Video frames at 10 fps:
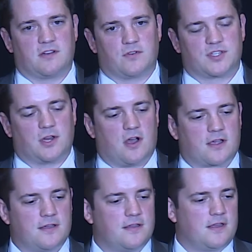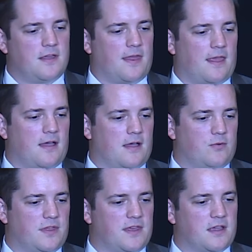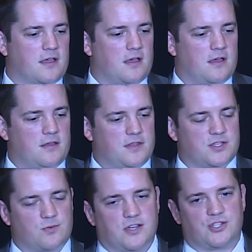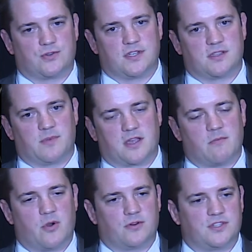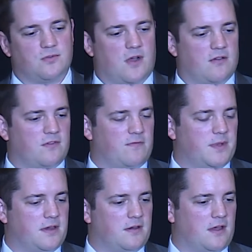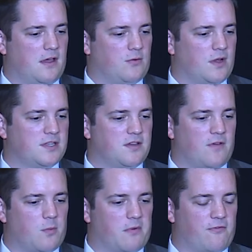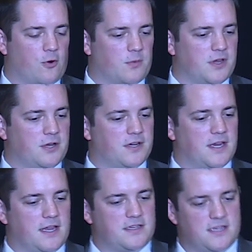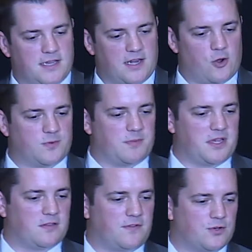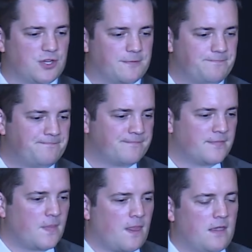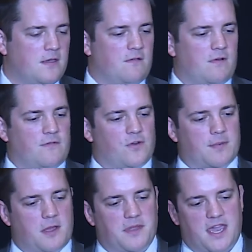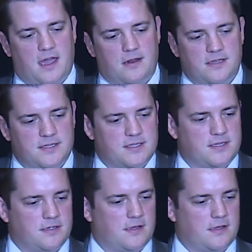our stock. We think this registry is a big component to why we've been a relative outperformer year to date and hope to be in the future. For upcoming catalysts,